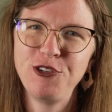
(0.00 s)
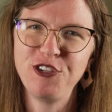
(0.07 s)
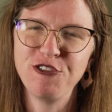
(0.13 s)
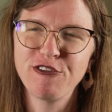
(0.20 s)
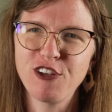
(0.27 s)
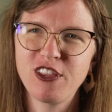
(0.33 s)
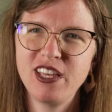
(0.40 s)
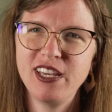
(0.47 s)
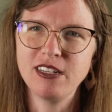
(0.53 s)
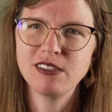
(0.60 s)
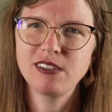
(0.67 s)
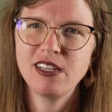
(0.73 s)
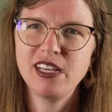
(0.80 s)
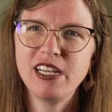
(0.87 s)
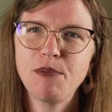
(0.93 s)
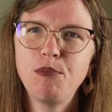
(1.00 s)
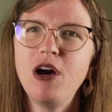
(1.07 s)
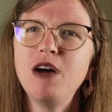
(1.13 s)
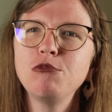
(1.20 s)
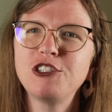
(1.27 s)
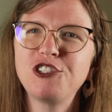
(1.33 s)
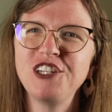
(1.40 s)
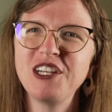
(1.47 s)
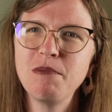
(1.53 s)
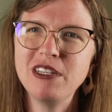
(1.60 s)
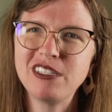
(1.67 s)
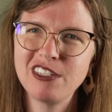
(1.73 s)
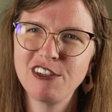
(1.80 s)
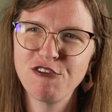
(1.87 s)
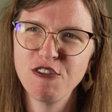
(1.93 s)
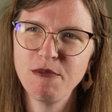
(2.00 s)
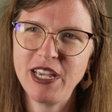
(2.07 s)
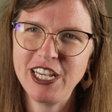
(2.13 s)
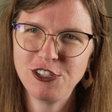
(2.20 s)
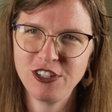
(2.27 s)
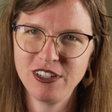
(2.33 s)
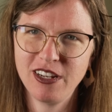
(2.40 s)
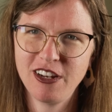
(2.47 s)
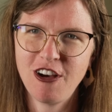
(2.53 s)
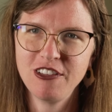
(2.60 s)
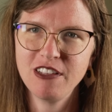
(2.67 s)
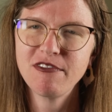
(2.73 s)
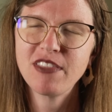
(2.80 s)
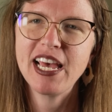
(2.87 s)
you for things like publishing misinformation and all of